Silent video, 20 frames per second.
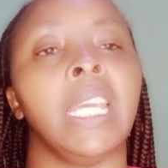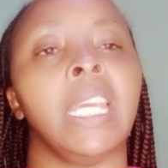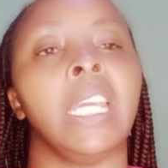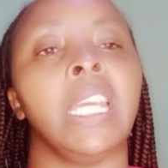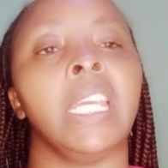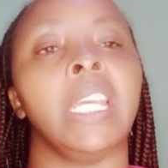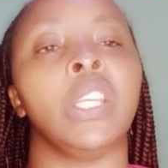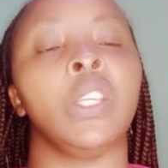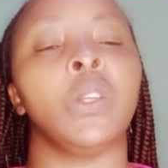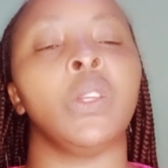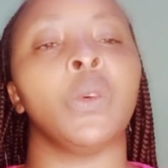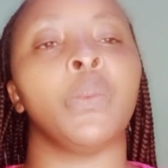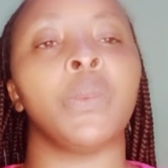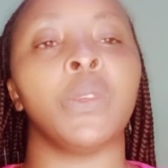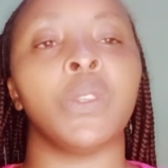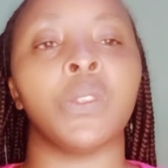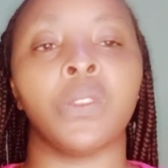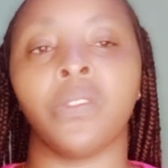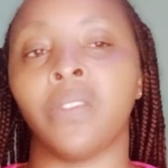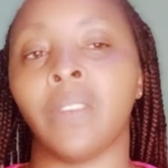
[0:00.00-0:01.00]
in your
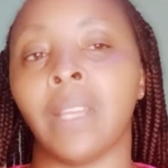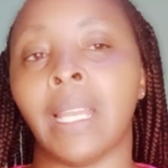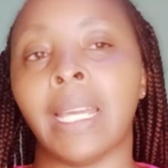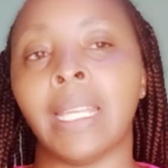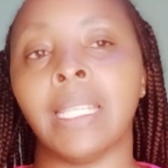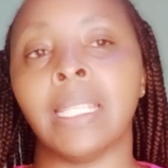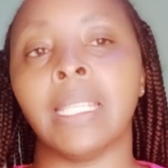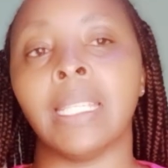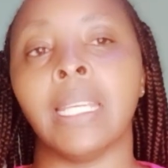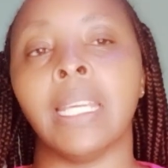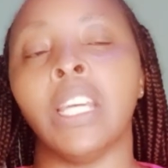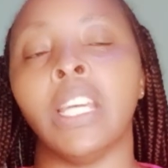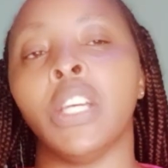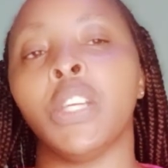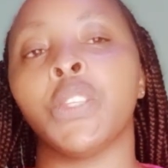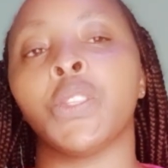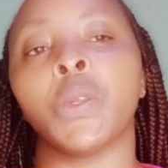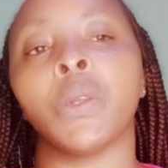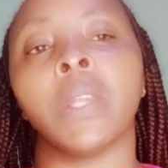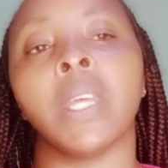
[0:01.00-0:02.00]
piece of land,
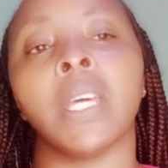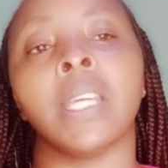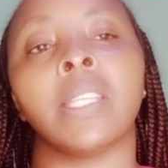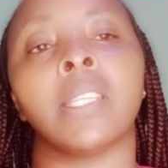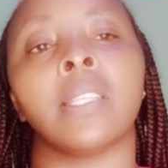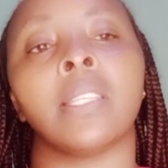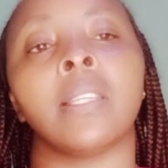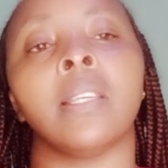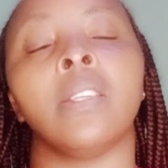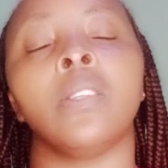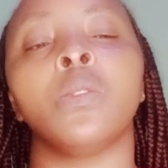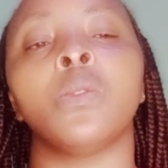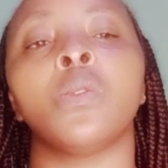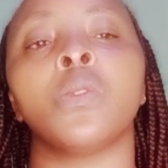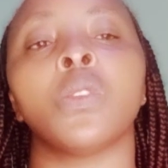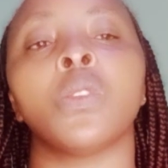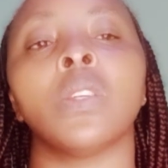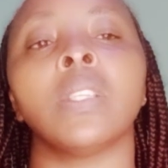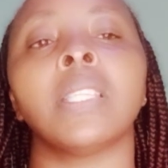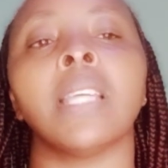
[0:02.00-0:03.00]
so that you do
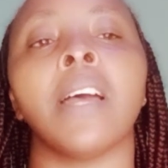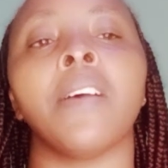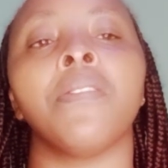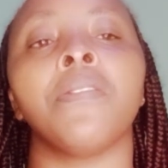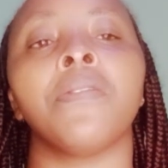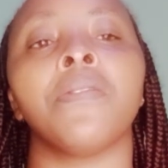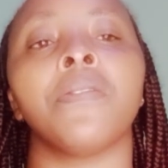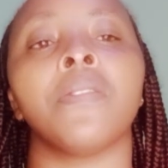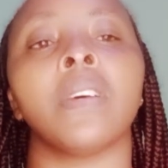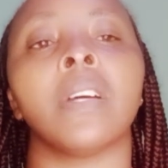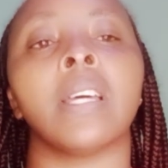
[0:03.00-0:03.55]
not have